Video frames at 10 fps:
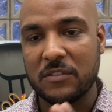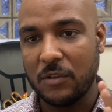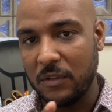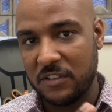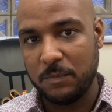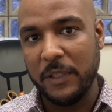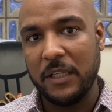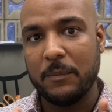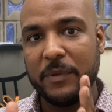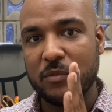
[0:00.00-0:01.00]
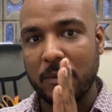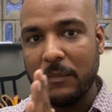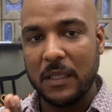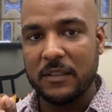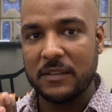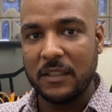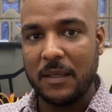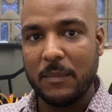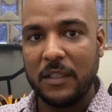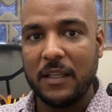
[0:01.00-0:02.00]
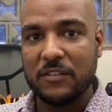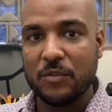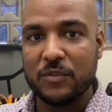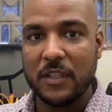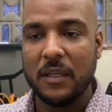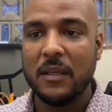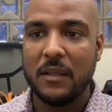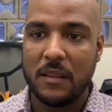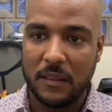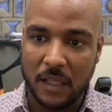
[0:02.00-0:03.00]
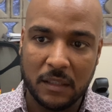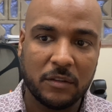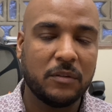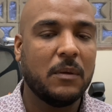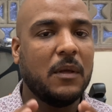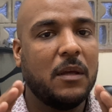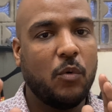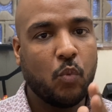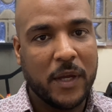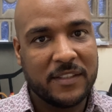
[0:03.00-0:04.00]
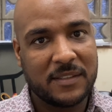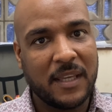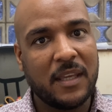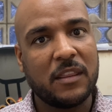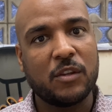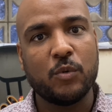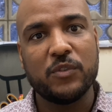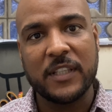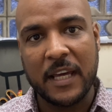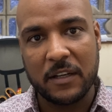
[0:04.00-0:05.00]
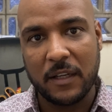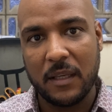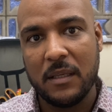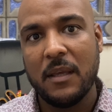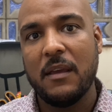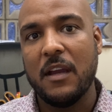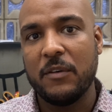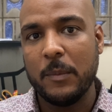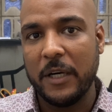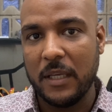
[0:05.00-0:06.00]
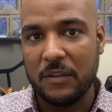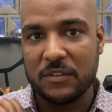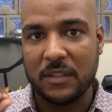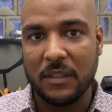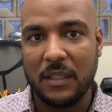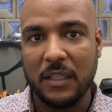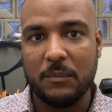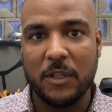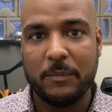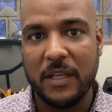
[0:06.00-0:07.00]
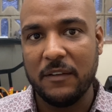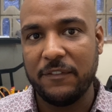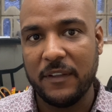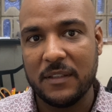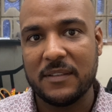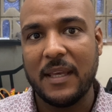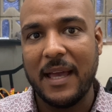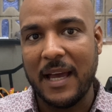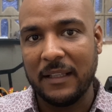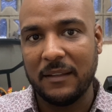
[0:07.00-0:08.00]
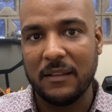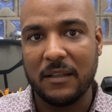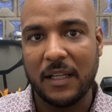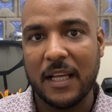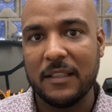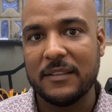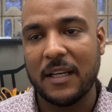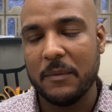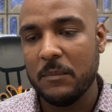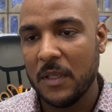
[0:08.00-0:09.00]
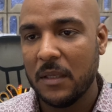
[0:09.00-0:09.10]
So it's split up between Sunday, Monday, and Tuesday. Then Wednesday through Saturday, everybody else can claim their benefits at their allotted time.